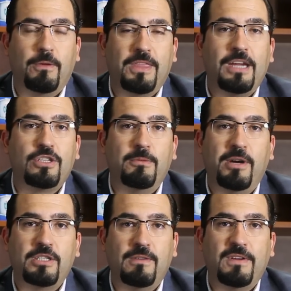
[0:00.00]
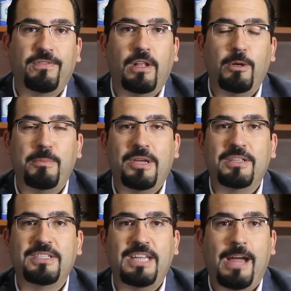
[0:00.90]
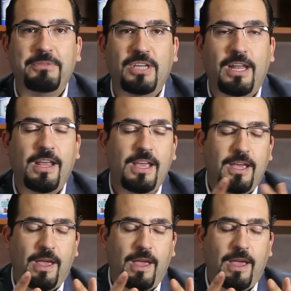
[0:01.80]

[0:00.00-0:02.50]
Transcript: So thank you so much if you're following me on Snapchat.